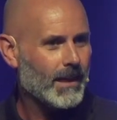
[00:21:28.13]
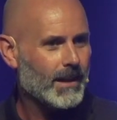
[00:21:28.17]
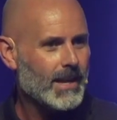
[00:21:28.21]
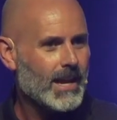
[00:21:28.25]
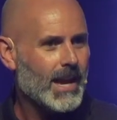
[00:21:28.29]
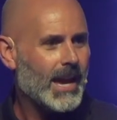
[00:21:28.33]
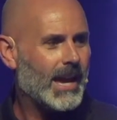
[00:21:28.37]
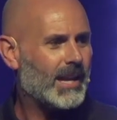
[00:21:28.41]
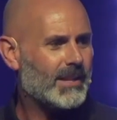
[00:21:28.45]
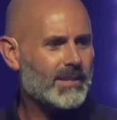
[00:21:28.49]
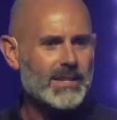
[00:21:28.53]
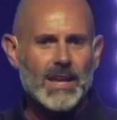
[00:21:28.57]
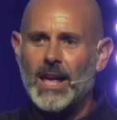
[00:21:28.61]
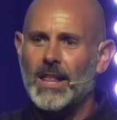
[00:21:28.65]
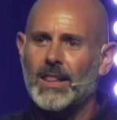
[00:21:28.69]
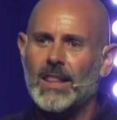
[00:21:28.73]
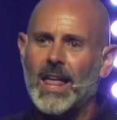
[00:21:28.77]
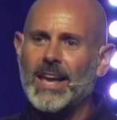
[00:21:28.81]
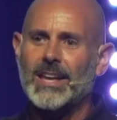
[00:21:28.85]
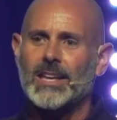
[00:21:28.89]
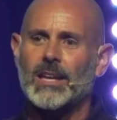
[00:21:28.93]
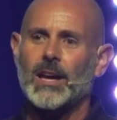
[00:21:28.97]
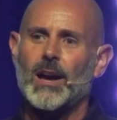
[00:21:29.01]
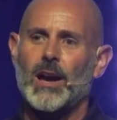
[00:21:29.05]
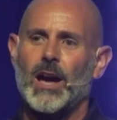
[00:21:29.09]
It's
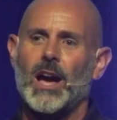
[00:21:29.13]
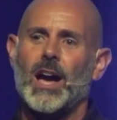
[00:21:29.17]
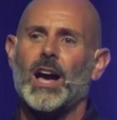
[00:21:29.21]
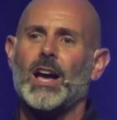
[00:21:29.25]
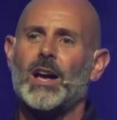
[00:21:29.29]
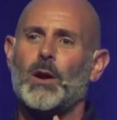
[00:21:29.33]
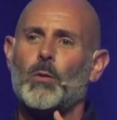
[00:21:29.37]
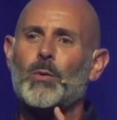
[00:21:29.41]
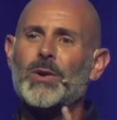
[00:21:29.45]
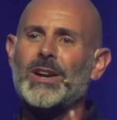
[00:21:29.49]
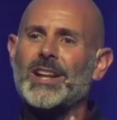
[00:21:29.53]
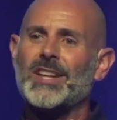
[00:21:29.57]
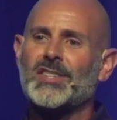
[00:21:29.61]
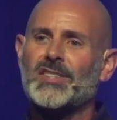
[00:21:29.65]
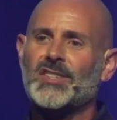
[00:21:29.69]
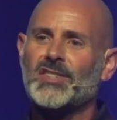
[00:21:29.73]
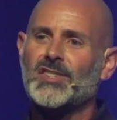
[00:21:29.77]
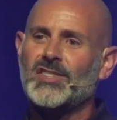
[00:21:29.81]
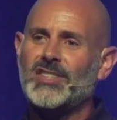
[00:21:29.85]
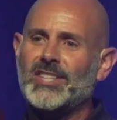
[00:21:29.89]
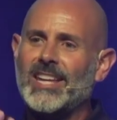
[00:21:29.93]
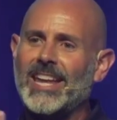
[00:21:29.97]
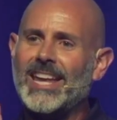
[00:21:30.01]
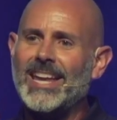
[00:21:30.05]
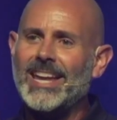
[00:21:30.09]
like uh, uh when a
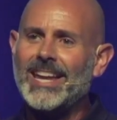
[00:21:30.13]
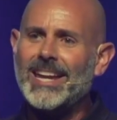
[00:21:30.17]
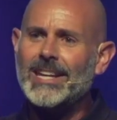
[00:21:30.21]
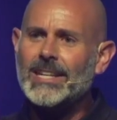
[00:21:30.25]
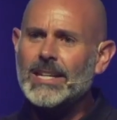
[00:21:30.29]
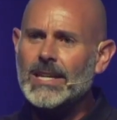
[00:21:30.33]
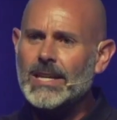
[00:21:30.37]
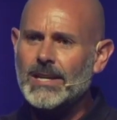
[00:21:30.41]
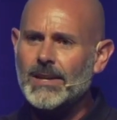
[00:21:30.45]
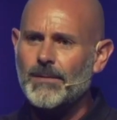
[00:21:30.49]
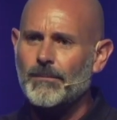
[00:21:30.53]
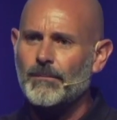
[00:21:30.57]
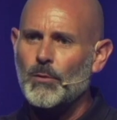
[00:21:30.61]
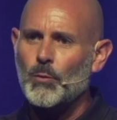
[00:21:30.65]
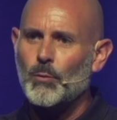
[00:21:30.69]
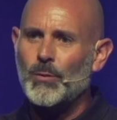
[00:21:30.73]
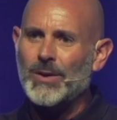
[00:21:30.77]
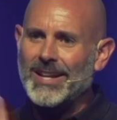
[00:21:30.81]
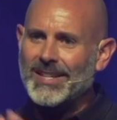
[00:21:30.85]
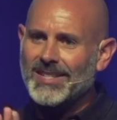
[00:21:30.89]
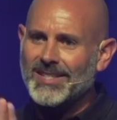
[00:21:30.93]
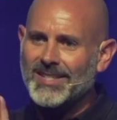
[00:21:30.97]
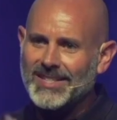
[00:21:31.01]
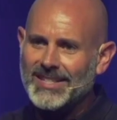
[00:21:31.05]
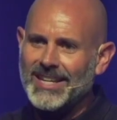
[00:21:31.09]
seed, when
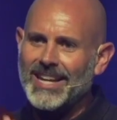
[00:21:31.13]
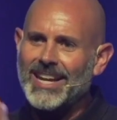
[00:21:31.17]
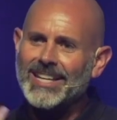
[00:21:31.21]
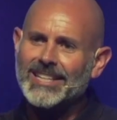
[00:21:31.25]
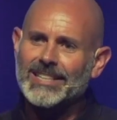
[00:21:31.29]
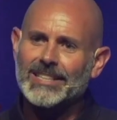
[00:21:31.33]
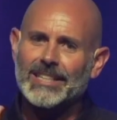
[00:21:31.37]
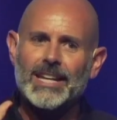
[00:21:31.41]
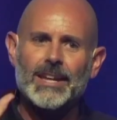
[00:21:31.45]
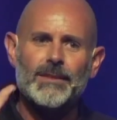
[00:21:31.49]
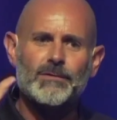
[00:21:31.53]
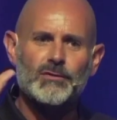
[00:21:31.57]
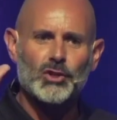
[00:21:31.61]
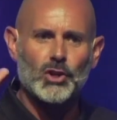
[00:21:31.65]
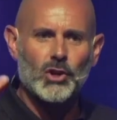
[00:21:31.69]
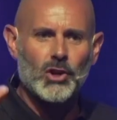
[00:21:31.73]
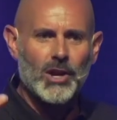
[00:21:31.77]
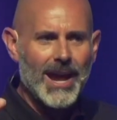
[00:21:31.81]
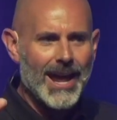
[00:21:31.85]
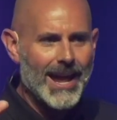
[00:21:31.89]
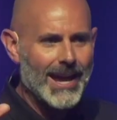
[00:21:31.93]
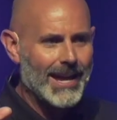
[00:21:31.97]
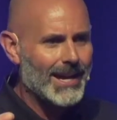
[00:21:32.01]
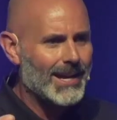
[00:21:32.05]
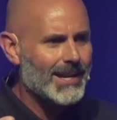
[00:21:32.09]
a seed leaves your
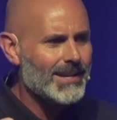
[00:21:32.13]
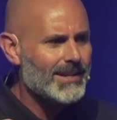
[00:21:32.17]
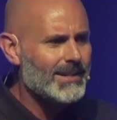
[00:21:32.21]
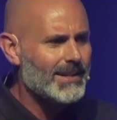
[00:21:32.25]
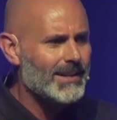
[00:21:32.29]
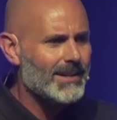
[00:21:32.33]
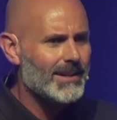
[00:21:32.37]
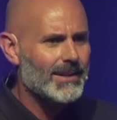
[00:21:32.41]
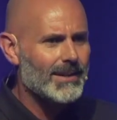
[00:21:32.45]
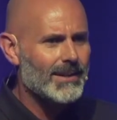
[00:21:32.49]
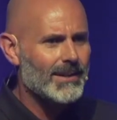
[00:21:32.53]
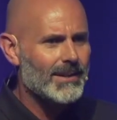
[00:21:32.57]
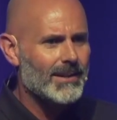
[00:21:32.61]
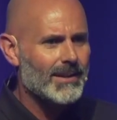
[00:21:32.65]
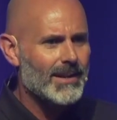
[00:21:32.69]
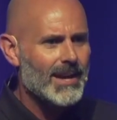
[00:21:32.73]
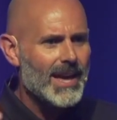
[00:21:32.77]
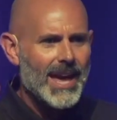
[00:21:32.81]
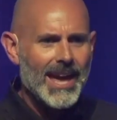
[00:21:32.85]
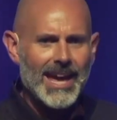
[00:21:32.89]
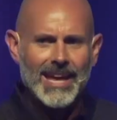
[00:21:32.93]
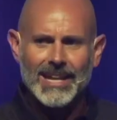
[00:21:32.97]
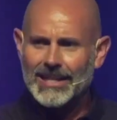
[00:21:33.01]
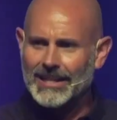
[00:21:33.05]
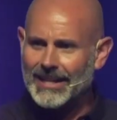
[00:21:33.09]
hand
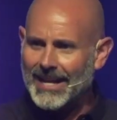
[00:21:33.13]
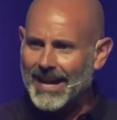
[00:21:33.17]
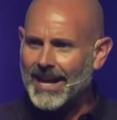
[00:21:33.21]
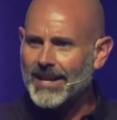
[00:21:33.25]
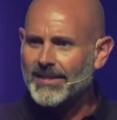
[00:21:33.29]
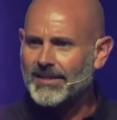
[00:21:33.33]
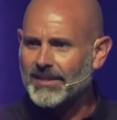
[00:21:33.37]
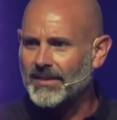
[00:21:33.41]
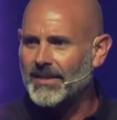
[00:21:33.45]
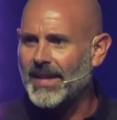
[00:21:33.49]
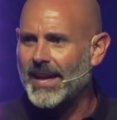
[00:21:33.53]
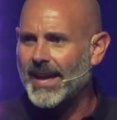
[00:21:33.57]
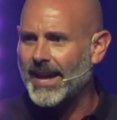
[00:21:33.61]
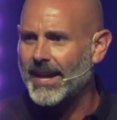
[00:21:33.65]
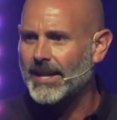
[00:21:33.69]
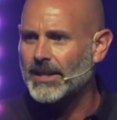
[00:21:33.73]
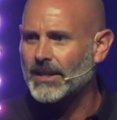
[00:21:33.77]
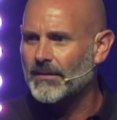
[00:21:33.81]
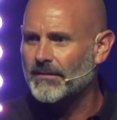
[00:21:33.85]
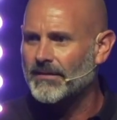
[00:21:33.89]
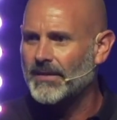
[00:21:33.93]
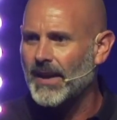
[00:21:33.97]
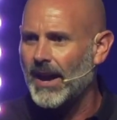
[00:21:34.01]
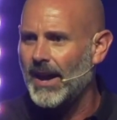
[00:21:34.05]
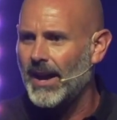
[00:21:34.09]
and lands in the hand
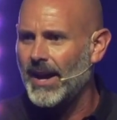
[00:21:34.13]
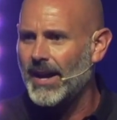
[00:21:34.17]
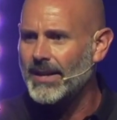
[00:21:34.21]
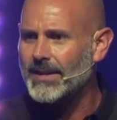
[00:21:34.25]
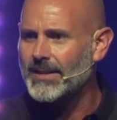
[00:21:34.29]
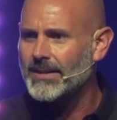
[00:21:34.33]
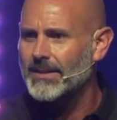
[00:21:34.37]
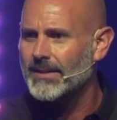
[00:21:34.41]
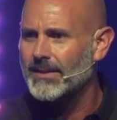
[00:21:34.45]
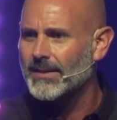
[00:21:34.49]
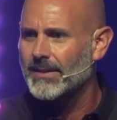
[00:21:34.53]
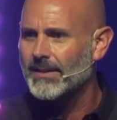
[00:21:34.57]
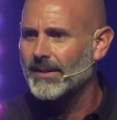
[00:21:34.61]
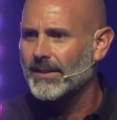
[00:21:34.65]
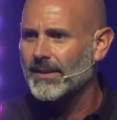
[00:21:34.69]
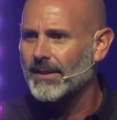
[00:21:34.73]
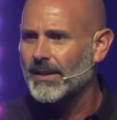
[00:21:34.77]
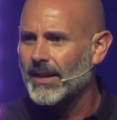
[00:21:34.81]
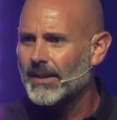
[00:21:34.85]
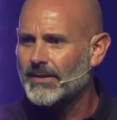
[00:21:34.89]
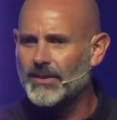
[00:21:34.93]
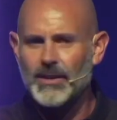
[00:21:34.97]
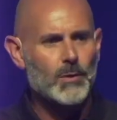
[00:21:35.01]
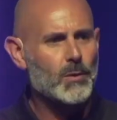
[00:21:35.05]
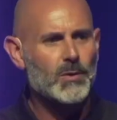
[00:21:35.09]
of God,
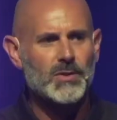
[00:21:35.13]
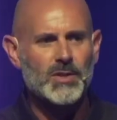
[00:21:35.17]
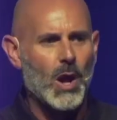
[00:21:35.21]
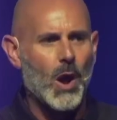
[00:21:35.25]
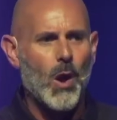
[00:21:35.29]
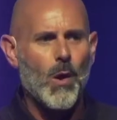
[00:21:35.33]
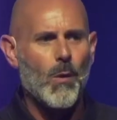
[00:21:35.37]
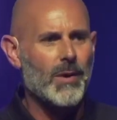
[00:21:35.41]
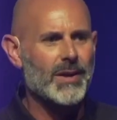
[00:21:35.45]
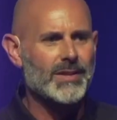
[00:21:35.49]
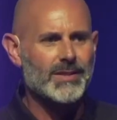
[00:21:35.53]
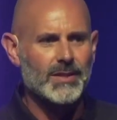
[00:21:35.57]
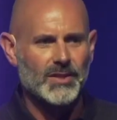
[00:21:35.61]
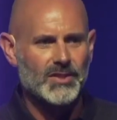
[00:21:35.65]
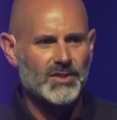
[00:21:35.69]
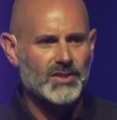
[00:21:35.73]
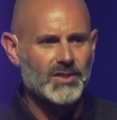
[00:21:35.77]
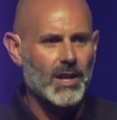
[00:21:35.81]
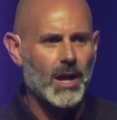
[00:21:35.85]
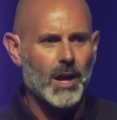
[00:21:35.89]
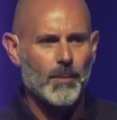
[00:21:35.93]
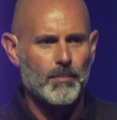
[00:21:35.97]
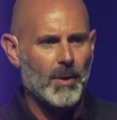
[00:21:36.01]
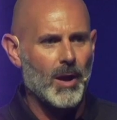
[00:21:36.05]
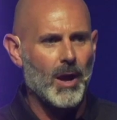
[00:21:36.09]
there is always
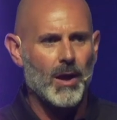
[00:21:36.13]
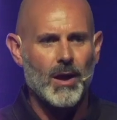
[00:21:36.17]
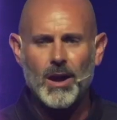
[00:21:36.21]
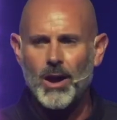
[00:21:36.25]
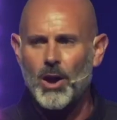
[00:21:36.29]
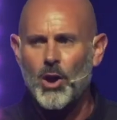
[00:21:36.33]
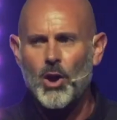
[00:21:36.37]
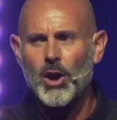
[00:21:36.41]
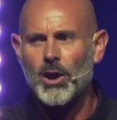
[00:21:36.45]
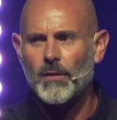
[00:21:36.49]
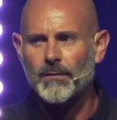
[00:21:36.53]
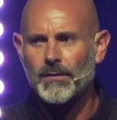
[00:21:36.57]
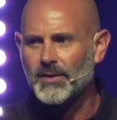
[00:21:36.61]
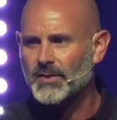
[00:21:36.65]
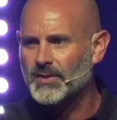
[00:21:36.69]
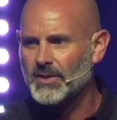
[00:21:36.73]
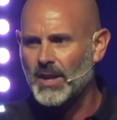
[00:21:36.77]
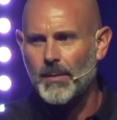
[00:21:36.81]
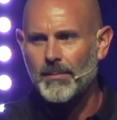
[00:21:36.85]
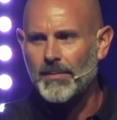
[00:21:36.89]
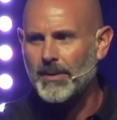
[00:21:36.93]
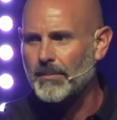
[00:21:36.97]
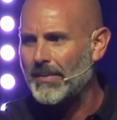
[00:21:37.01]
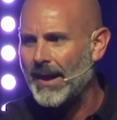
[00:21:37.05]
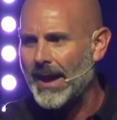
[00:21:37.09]
a, a, a harvest
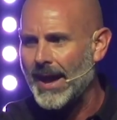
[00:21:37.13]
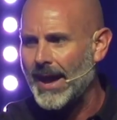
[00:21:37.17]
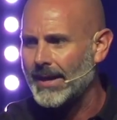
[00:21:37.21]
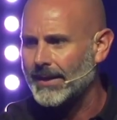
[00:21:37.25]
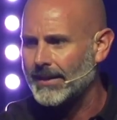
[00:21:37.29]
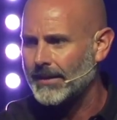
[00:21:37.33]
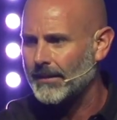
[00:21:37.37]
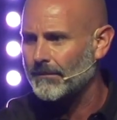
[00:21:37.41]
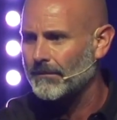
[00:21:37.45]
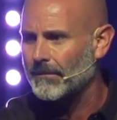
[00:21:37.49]
coming back.